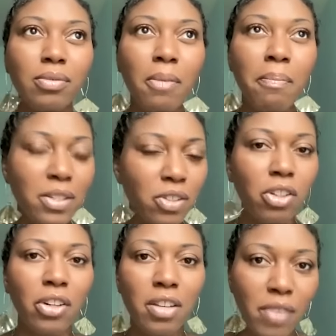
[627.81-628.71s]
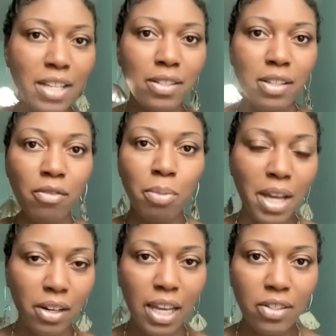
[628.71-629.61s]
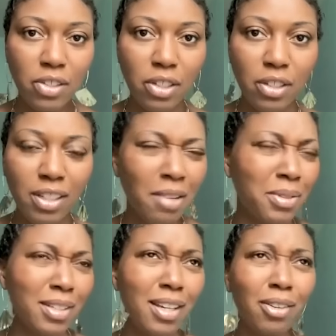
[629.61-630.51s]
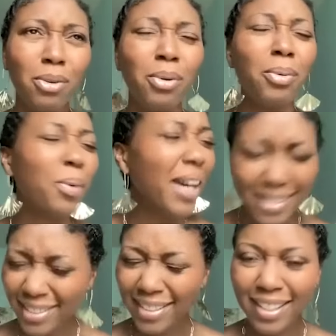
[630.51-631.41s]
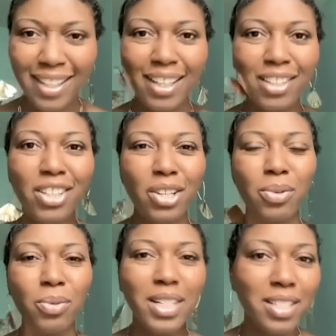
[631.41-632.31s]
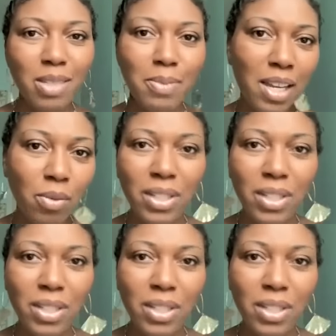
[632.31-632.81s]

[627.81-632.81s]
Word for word: muscular invasive bladder cancer and i was like what you know, what does this mean?